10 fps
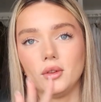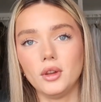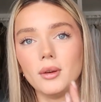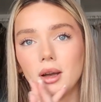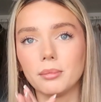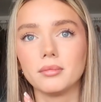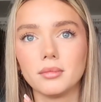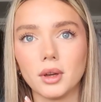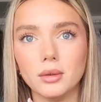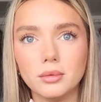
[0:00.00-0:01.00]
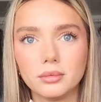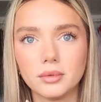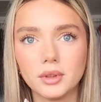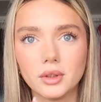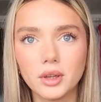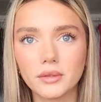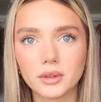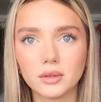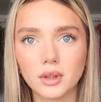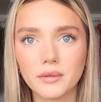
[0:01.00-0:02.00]
You are... Oh, you don't
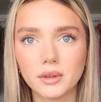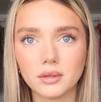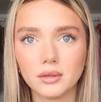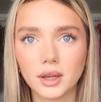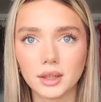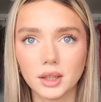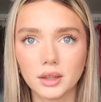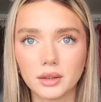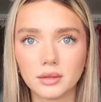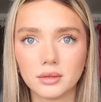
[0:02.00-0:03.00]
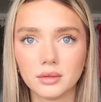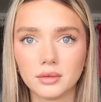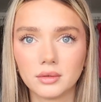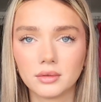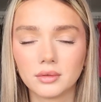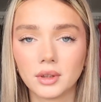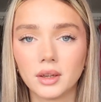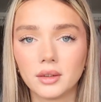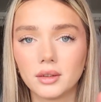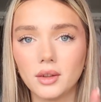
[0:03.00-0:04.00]
even look level. Hello.
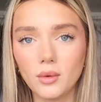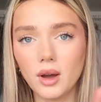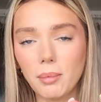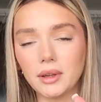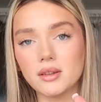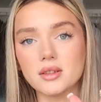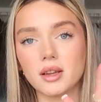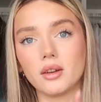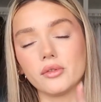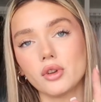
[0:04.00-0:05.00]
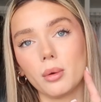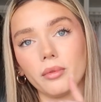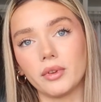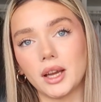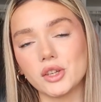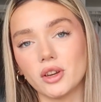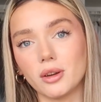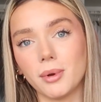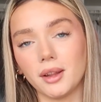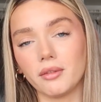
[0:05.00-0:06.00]
You are balancing on top of an
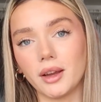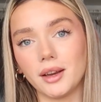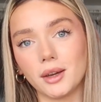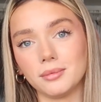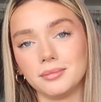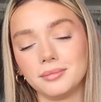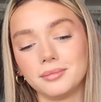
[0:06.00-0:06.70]
eyeshadow palette right now.